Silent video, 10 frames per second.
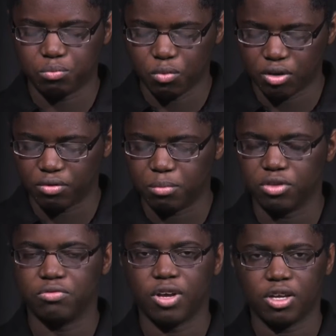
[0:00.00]
one of the
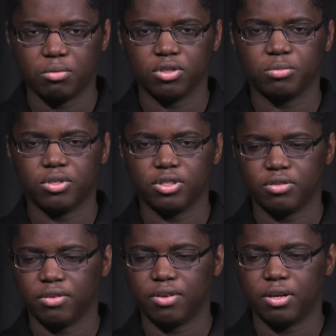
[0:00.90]
most valuable experiences
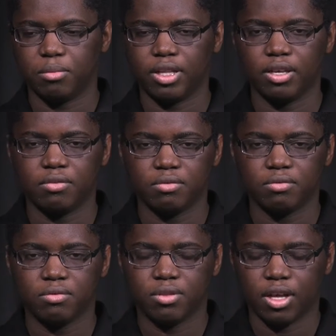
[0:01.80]
I've ever had in my life.
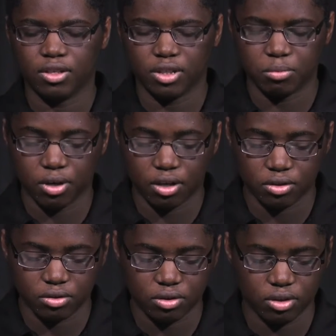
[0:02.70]
I was able
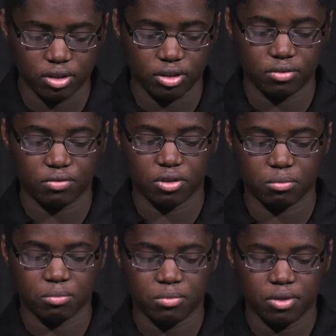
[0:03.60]
also to learn
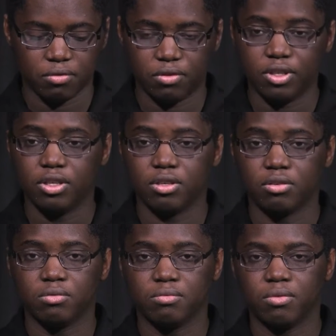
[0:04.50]
from
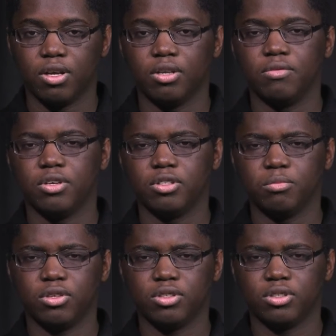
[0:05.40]
Fleo, a very
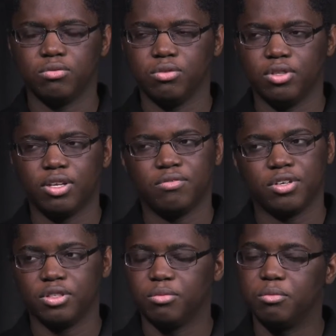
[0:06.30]
small, well, not
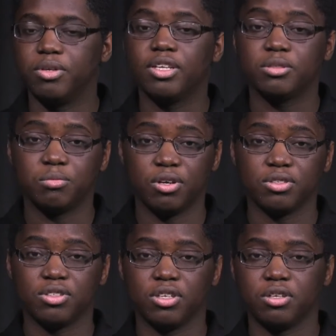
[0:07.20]
very small, but a small
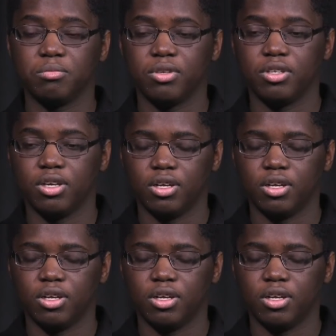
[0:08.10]
startup in